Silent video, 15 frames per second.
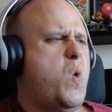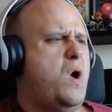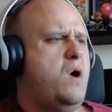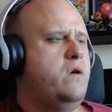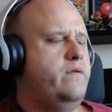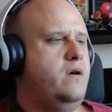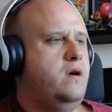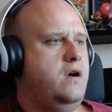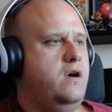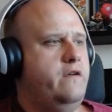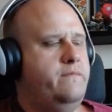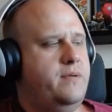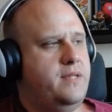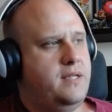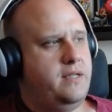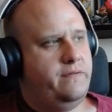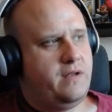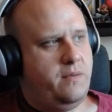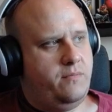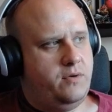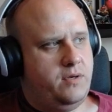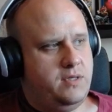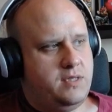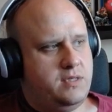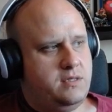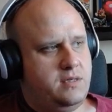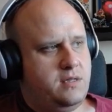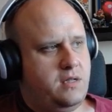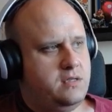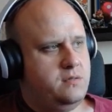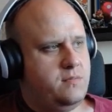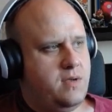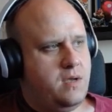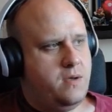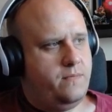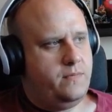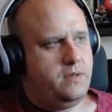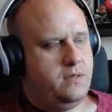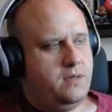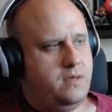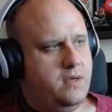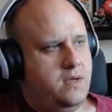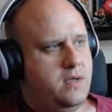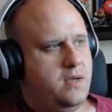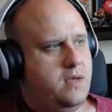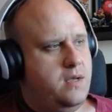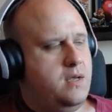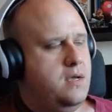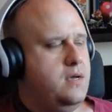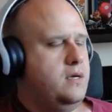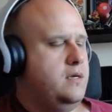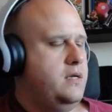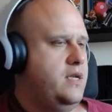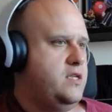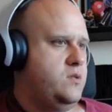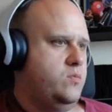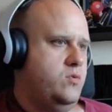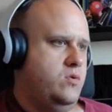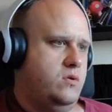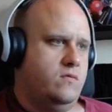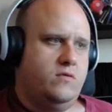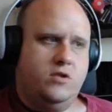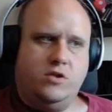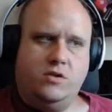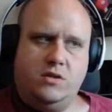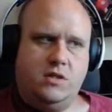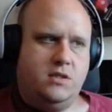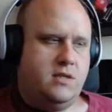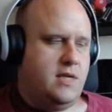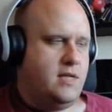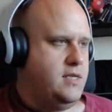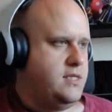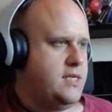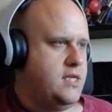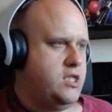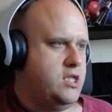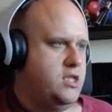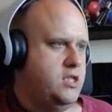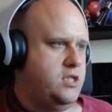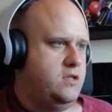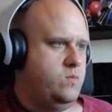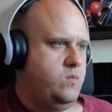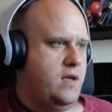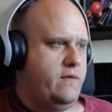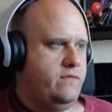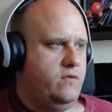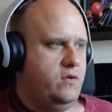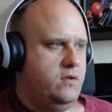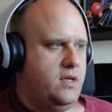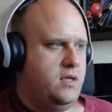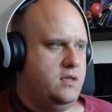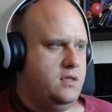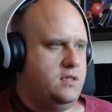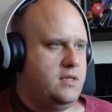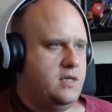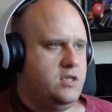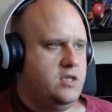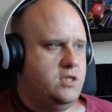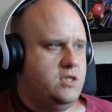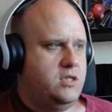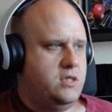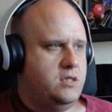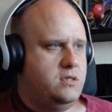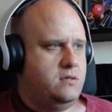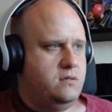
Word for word: Over half, but then he flame bodies us. Doesn't matter. Clear Smog reduces any stat changes. We have not done any stat changes.